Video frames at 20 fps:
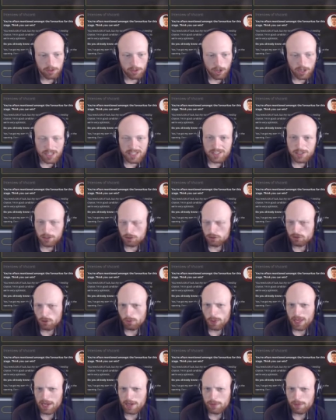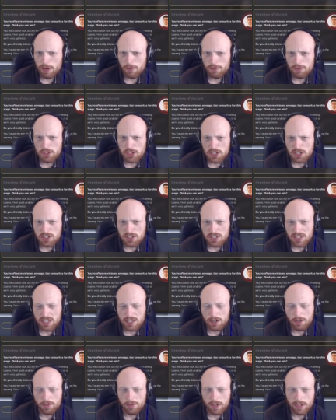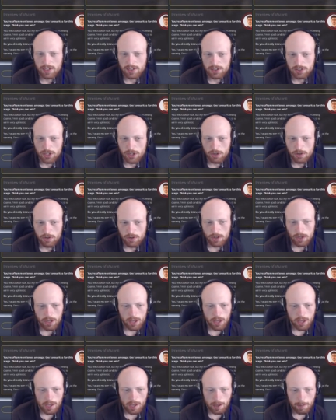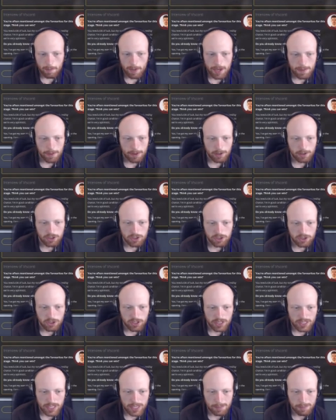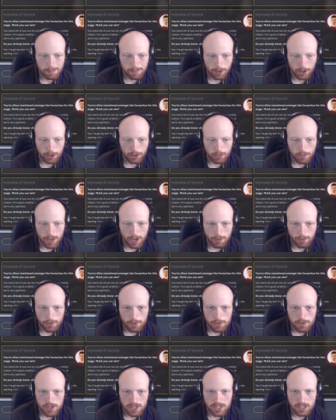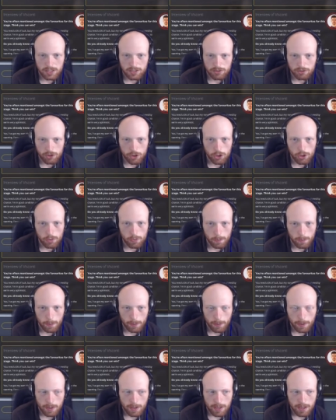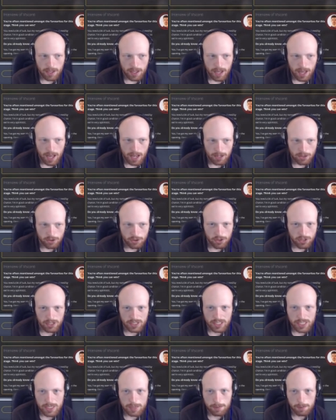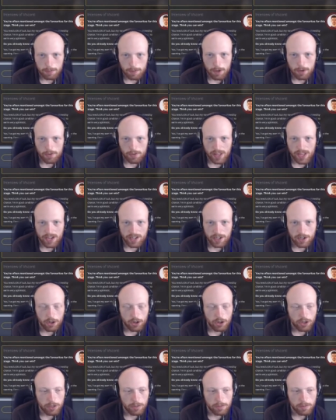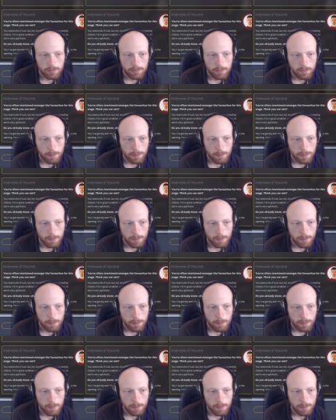I need to control it anyway for GC, I think, so maybe I'll just try and keep Michael Matthews in the group and try and keep him over that climb